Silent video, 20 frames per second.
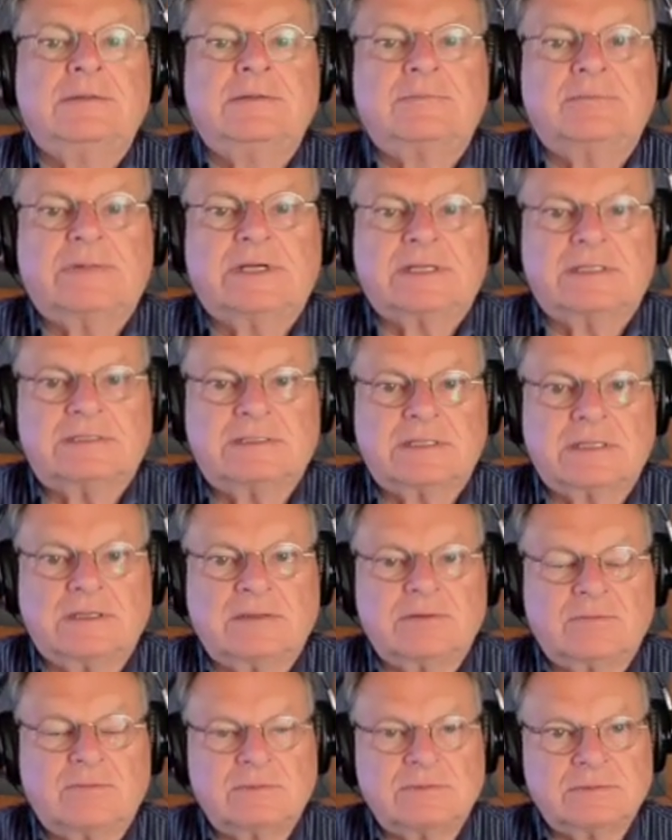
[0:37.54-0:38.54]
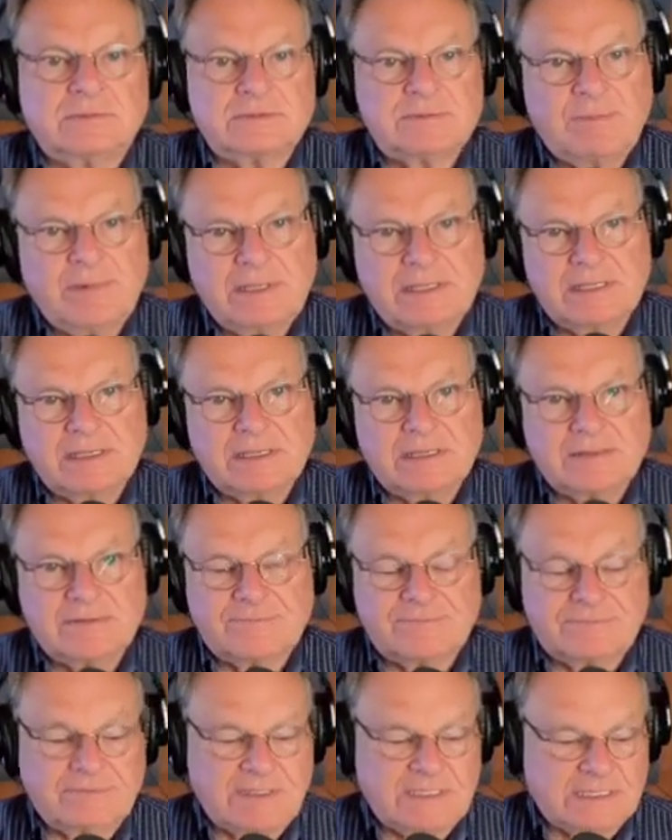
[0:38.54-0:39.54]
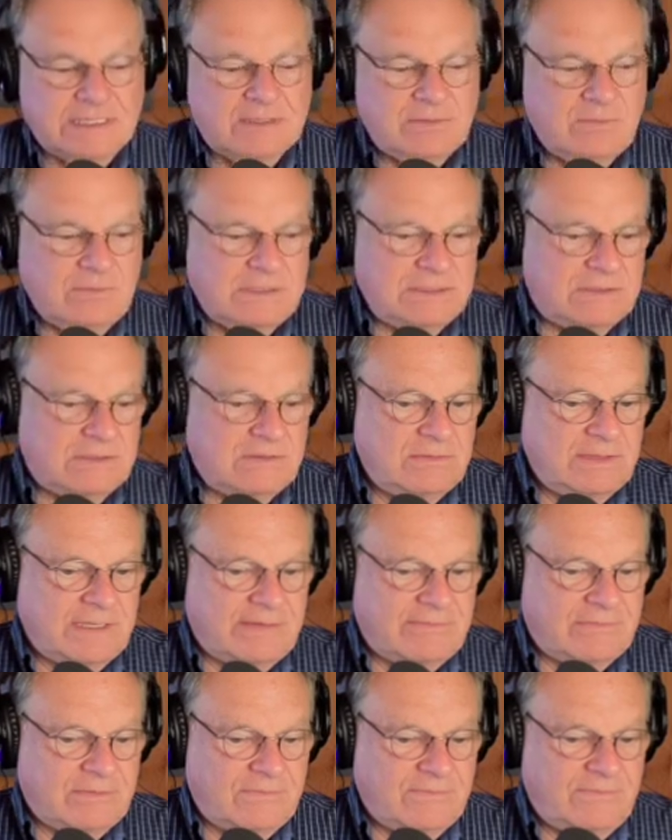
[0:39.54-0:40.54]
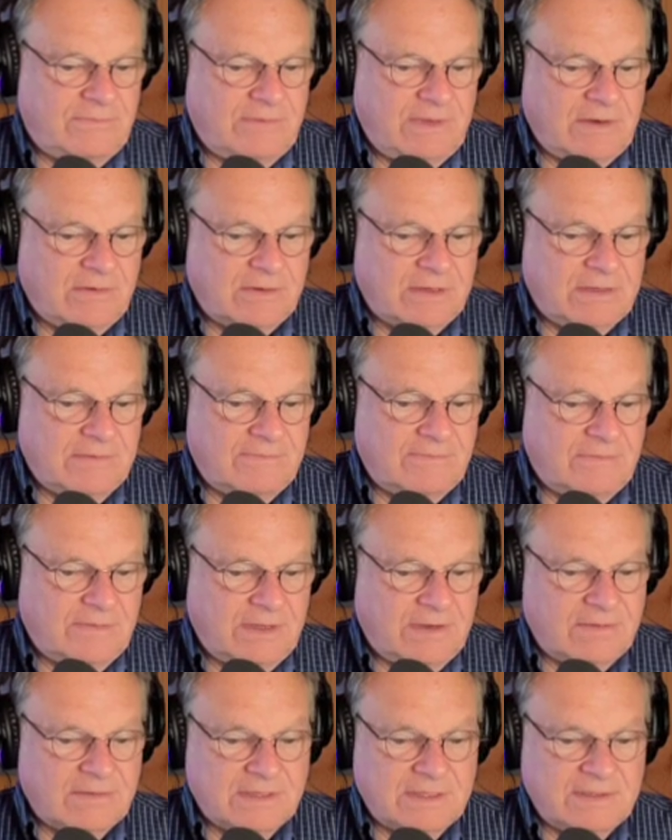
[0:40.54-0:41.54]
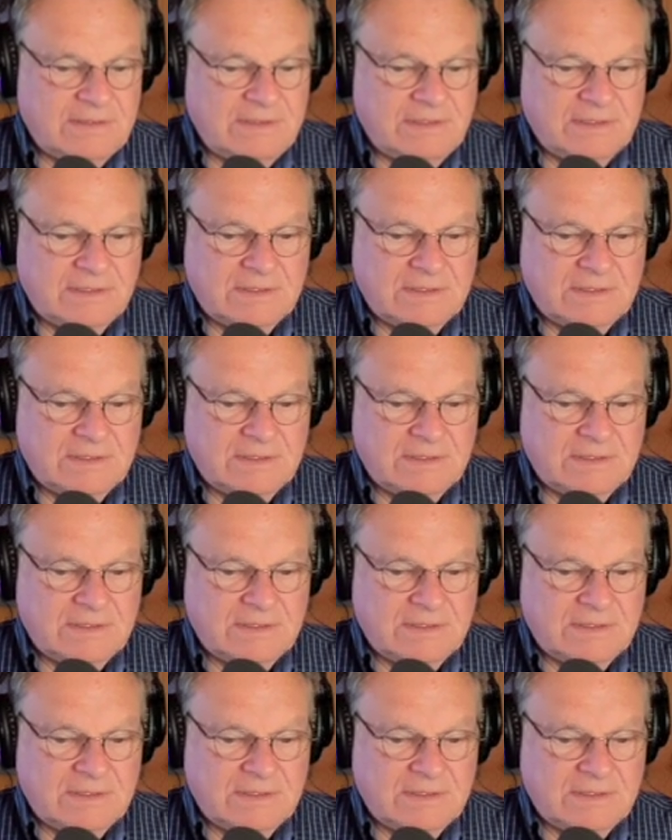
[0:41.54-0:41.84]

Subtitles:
But speaking of funny, we do have a very, very